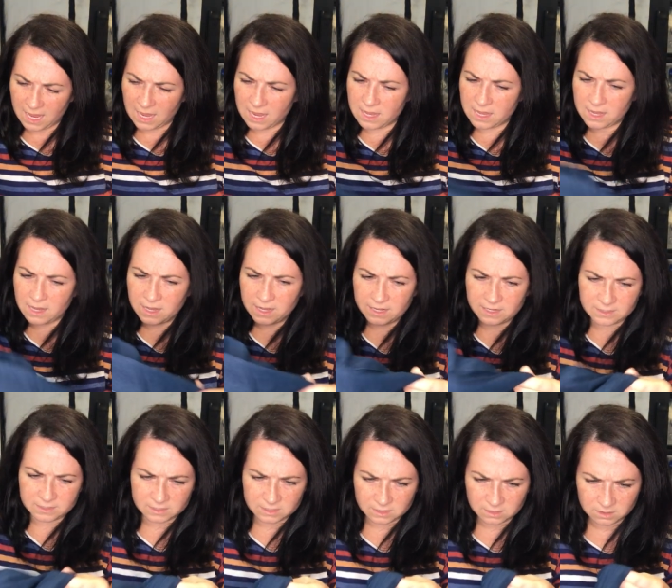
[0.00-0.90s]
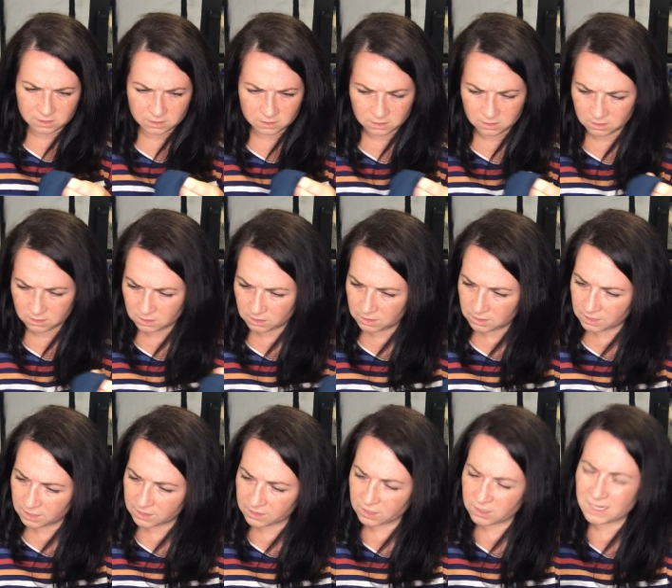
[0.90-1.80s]
And
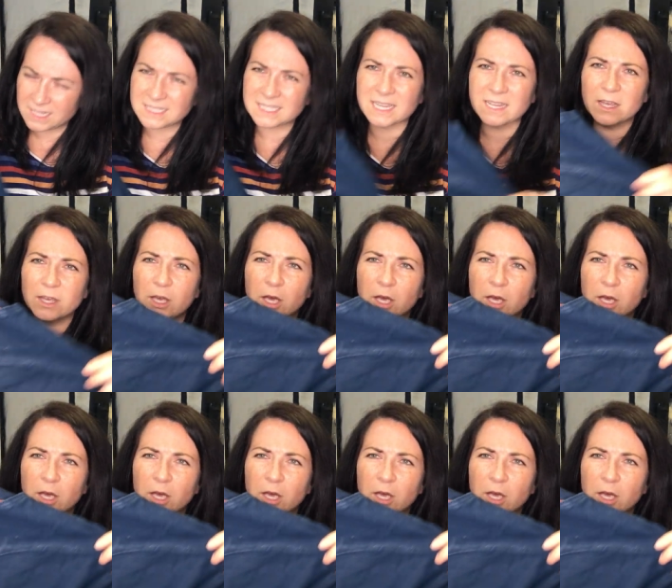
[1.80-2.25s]
it's like